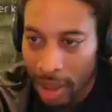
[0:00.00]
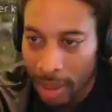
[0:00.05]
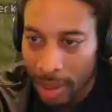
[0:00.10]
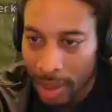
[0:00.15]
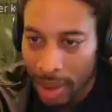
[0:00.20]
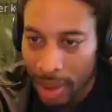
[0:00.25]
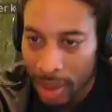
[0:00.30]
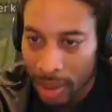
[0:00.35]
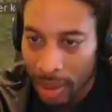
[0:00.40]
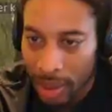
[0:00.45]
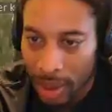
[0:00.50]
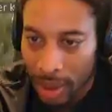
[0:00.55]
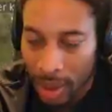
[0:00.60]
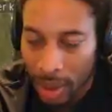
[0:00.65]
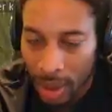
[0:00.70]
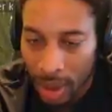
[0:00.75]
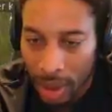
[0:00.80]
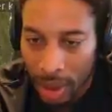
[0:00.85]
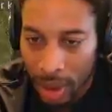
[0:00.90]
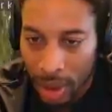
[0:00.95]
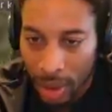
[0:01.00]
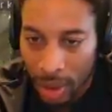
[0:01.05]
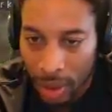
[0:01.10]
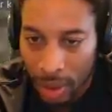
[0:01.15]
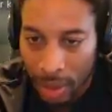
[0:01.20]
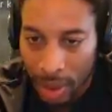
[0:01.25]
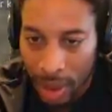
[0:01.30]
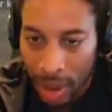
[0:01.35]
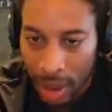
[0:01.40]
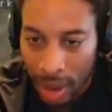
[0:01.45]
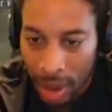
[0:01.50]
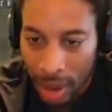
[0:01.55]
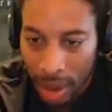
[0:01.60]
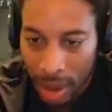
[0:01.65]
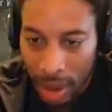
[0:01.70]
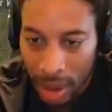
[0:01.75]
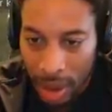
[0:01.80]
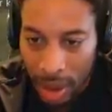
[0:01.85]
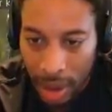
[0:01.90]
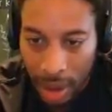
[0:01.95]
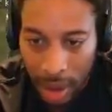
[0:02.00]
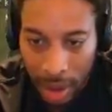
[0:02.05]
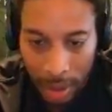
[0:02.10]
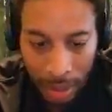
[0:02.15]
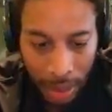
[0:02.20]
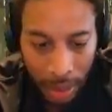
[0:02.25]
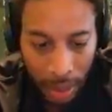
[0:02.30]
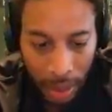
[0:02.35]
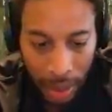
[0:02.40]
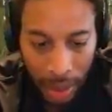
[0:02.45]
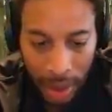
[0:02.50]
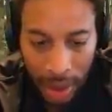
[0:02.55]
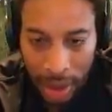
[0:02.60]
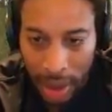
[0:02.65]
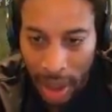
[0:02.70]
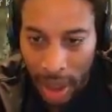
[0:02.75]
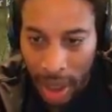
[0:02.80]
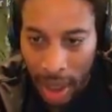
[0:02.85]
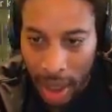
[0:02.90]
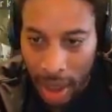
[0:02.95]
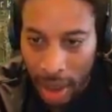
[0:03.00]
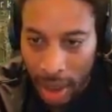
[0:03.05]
Let me see what's going on, man. Pull this out.